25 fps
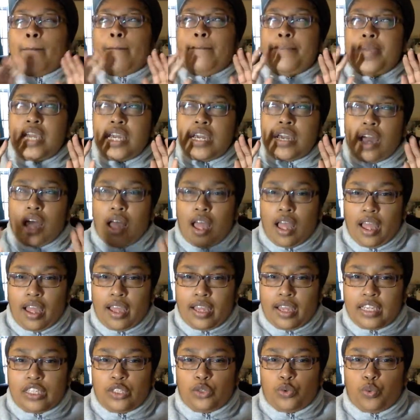
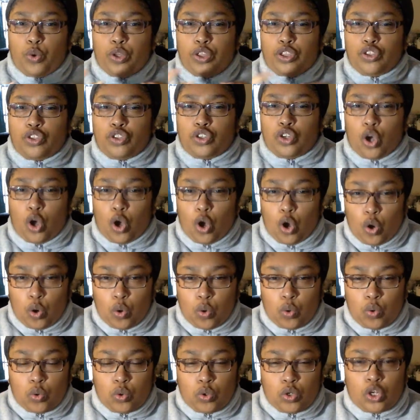because with
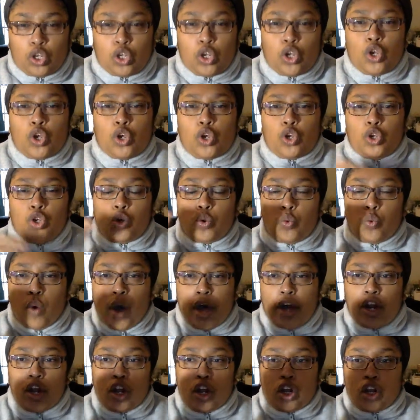tone, you
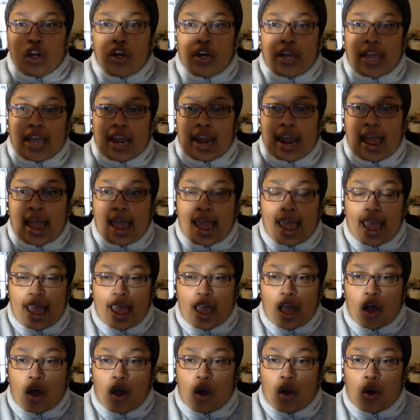want to look at
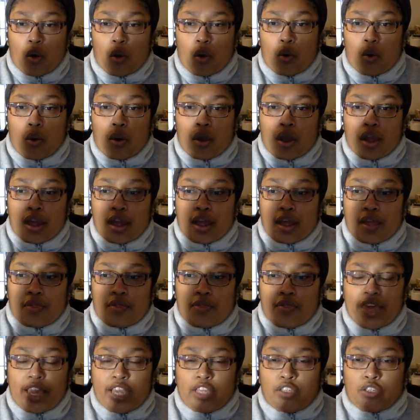how
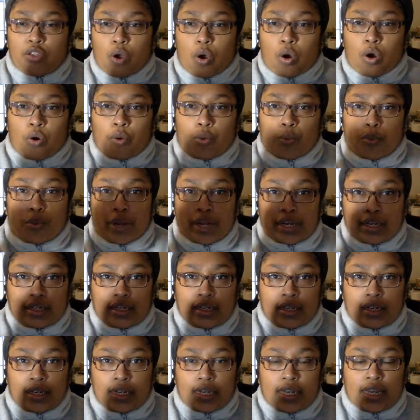things are
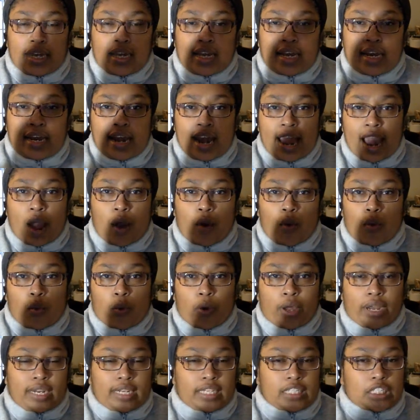written, not
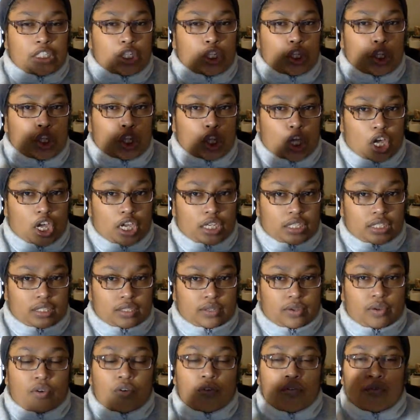what is
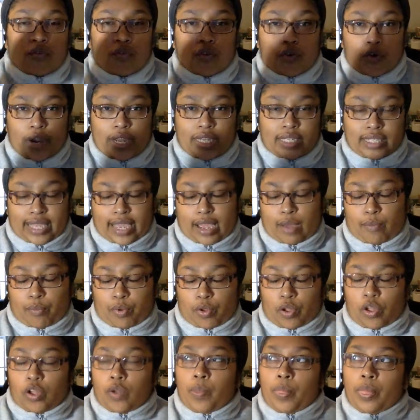thought. For
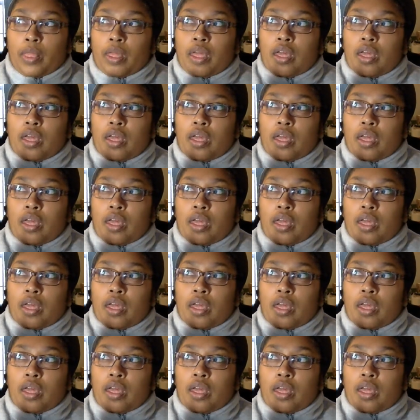example,